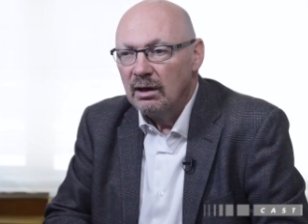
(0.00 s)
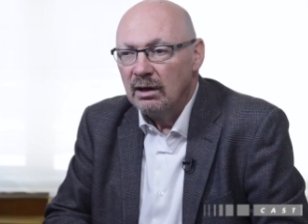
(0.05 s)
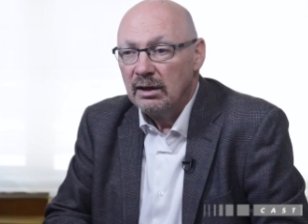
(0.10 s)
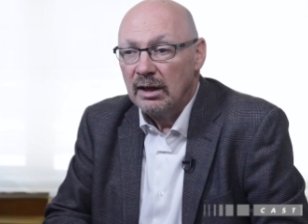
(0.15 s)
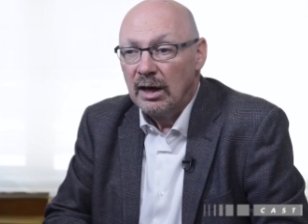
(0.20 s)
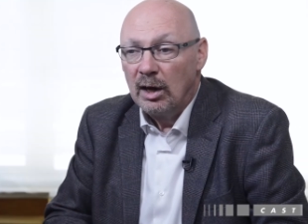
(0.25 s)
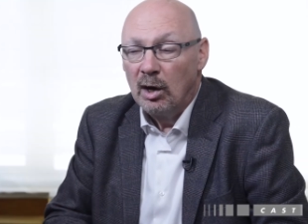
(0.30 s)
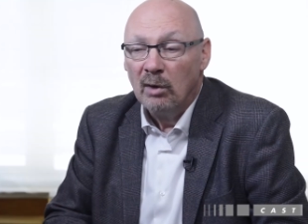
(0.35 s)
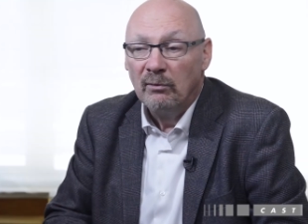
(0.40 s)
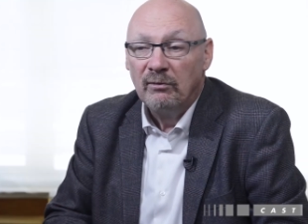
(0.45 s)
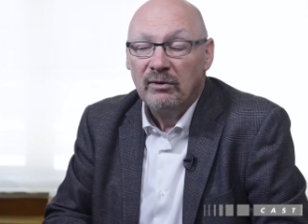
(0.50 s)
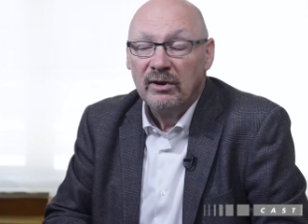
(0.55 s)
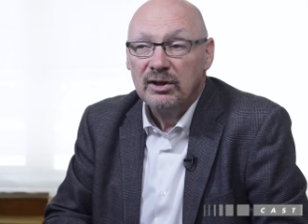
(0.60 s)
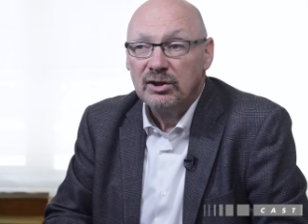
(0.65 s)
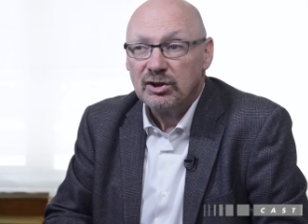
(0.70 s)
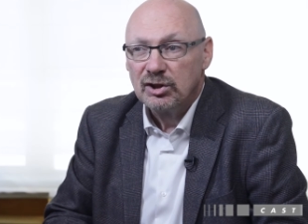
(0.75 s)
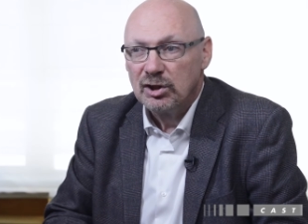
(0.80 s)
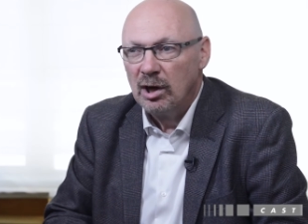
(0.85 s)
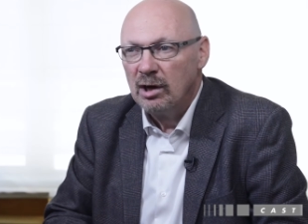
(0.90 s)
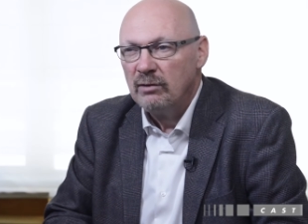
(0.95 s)
and then hopefully
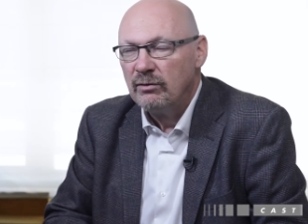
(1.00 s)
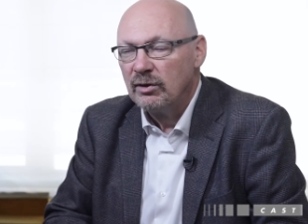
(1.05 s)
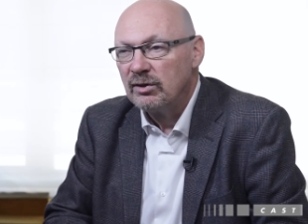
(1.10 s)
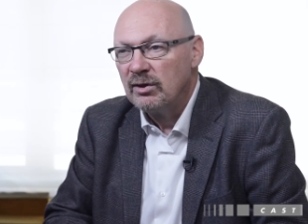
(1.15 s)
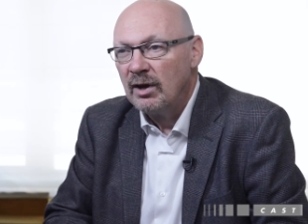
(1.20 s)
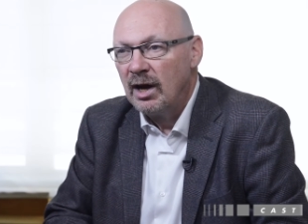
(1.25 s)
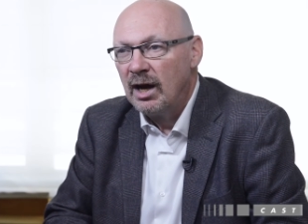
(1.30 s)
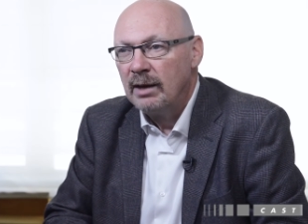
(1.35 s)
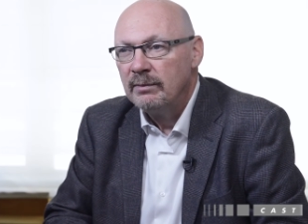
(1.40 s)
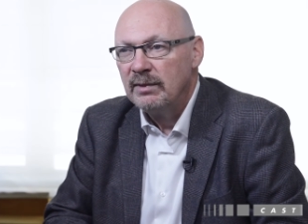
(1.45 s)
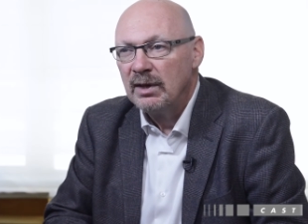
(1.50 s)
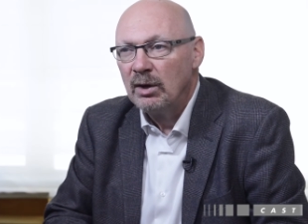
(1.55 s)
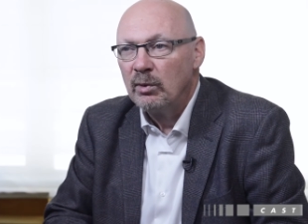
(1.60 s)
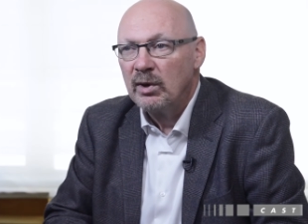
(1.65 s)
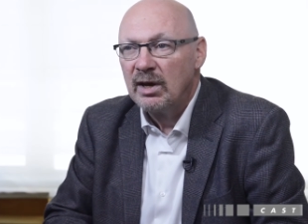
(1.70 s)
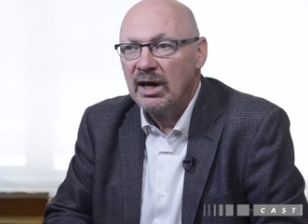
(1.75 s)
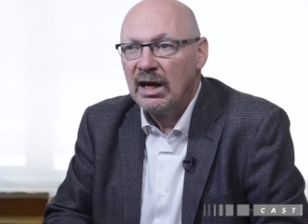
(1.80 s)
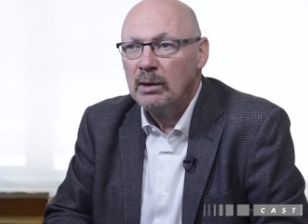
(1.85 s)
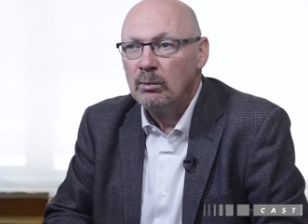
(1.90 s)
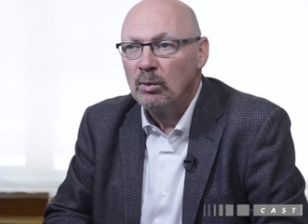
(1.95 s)
show over time that we're
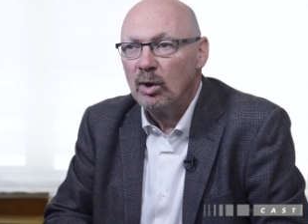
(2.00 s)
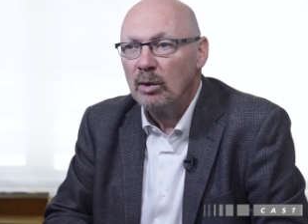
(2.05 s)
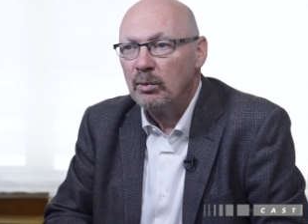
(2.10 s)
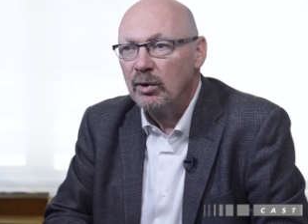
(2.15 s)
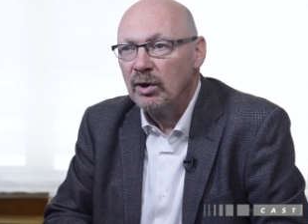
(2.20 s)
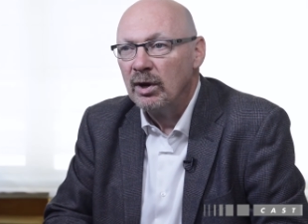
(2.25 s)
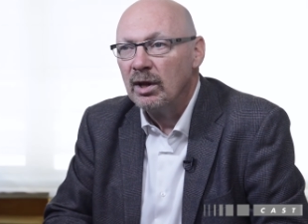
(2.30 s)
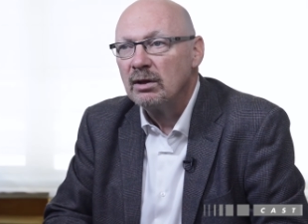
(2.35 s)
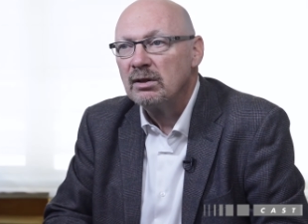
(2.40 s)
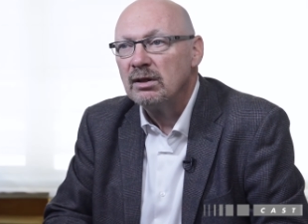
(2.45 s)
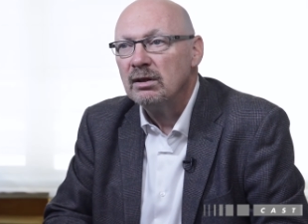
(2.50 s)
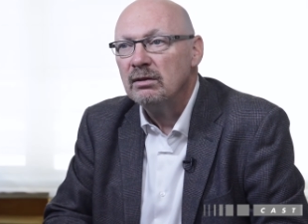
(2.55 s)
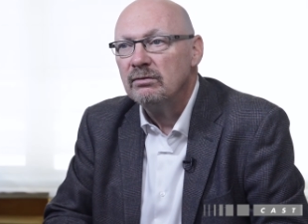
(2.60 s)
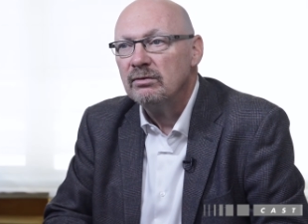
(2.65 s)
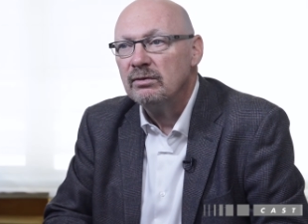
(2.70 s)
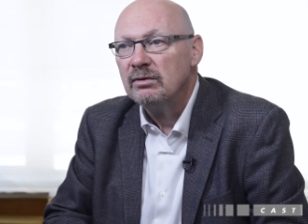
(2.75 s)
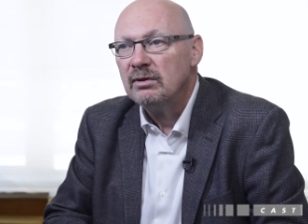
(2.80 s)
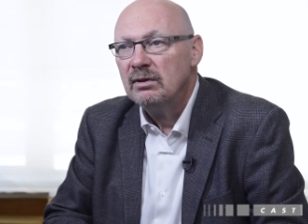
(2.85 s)
getting more productive